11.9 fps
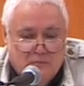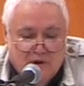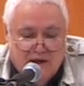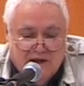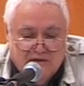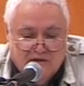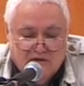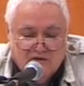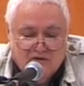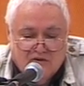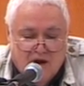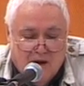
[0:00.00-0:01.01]
Branson
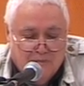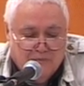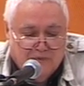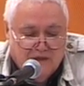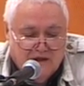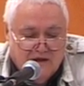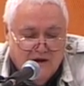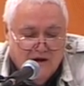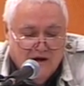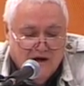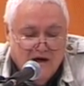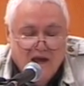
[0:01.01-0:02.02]
stopped the
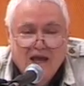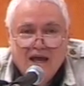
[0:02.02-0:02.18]
car